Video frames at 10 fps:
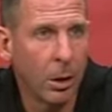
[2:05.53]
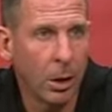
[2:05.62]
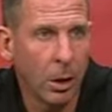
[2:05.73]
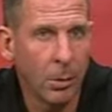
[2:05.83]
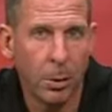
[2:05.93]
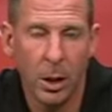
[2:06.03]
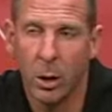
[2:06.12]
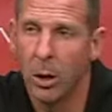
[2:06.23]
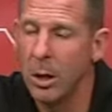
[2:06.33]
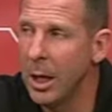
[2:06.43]
you play
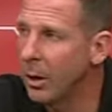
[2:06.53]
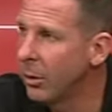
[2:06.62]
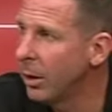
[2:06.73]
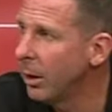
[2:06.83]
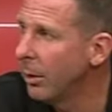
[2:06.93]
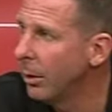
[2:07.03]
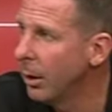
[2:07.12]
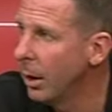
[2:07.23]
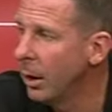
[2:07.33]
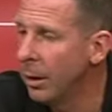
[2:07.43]
hard and you execute,
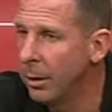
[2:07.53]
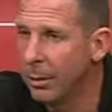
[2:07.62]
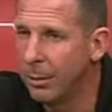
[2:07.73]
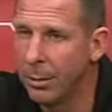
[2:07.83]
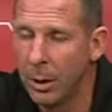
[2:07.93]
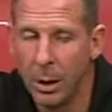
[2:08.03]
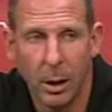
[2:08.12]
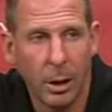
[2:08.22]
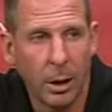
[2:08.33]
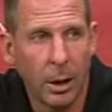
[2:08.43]
and
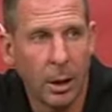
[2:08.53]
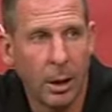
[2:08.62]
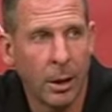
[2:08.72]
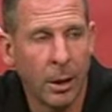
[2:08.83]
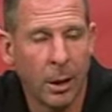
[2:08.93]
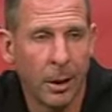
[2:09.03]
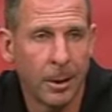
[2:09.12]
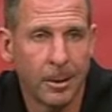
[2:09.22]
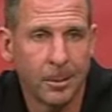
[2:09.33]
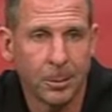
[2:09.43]
and uh,
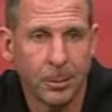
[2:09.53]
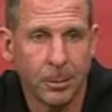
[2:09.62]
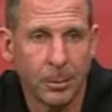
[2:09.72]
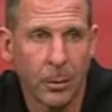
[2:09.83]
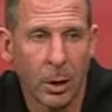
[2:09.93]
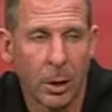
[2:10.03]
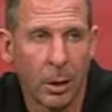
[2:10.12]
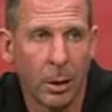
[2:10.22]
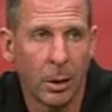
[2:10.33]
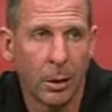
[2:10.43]

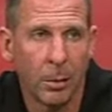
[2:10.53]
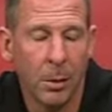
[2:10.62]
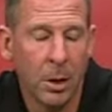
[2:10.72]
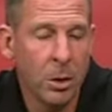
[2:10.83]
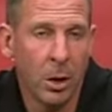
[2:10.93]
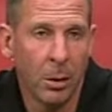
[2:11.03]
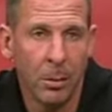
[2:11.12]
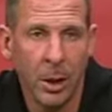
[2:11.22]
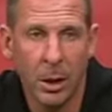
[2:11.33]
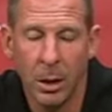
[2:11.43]
means you don't
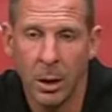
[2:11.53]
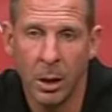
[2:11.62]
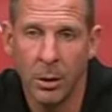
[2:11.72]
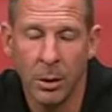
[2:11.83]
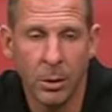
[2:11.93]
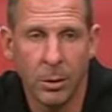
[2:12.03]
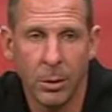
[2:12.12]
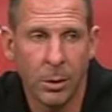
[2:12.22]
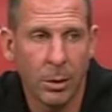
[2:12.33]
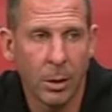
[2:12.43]
make you know you
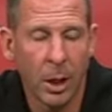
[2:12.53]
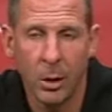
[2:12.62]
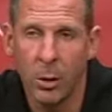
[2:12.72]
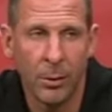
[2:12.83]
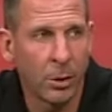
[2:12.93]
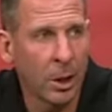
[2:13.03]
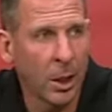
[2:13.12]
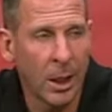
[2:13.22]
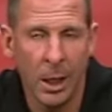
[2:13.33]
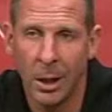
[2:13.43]
got to do everything
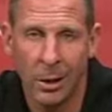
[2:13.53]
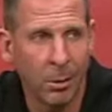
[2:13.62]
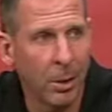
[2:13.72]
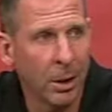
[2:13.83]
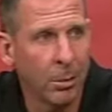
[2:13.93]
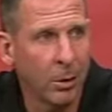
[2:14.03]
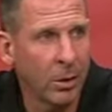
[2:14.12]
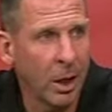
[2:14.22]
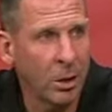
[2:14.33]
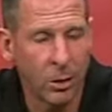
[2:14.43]
you can not to make
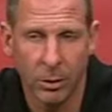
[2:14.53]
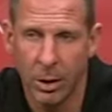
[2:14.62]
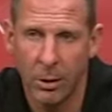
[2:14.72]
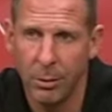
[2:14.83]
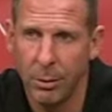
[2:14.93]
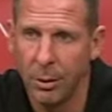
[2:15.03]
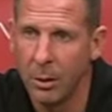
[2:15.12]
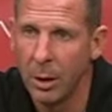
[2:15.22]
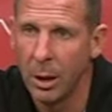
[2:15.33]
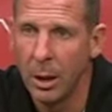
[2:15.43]
mistakes yourself, and
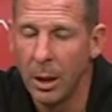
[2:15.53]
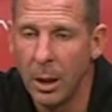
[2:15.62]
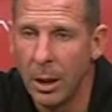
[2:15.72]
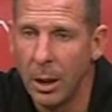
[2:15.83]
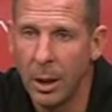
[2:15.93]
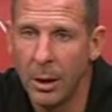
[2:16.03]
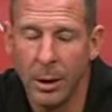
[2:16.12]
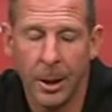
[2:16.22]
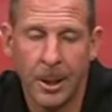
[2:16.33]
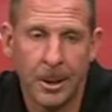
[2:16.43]

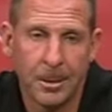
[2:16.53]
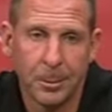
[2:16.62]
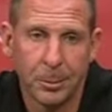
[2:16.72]
and uh,